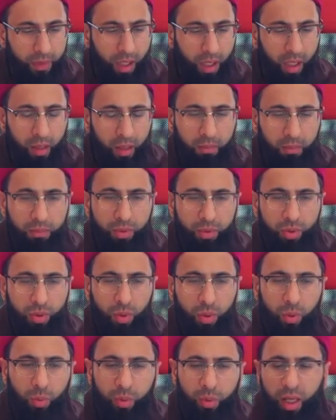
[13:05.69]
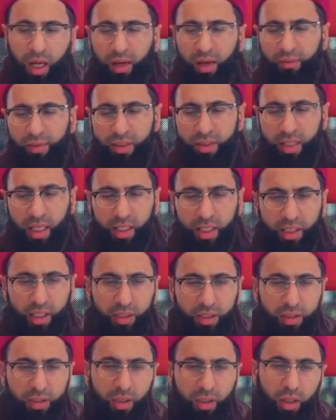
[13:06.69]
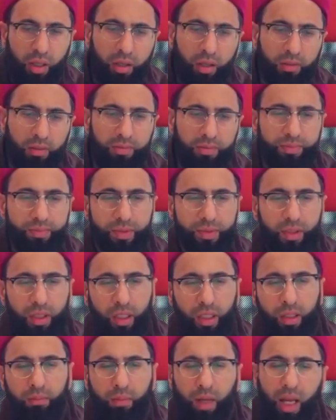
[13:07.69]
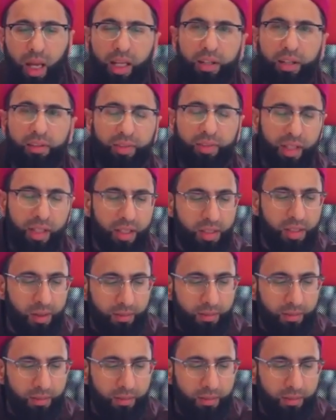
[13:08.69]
So we have these ideas of Hanafis